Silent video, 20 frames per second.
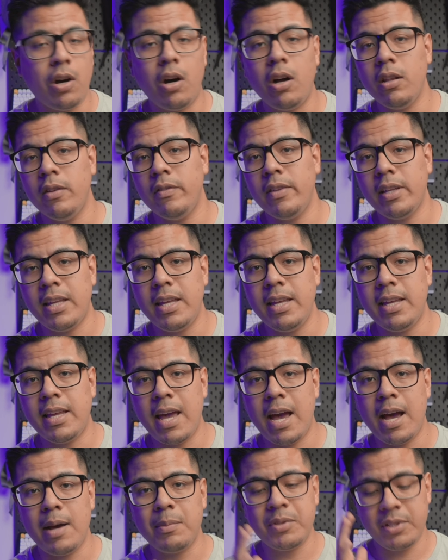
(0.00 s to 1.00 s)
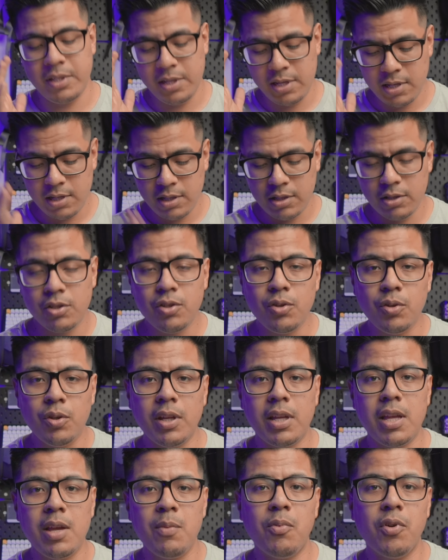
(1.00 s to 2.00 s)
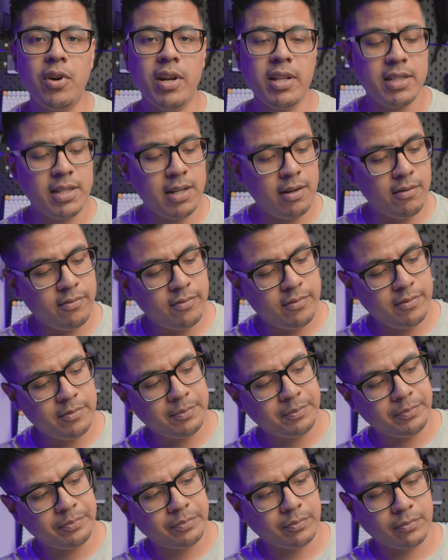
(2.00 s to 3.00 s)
all of the keycaps to the keyboard itself.